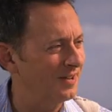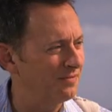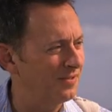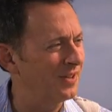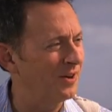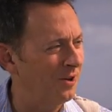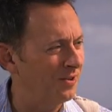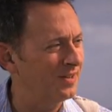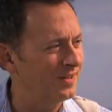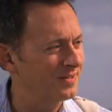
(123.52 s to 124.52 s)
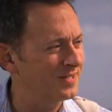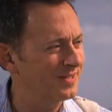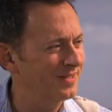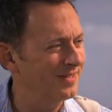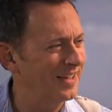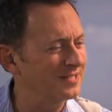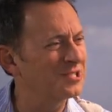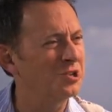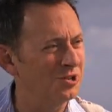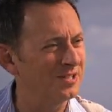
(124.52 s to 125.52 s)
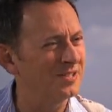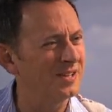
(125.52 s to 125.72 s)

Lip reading: of the audience. That's good.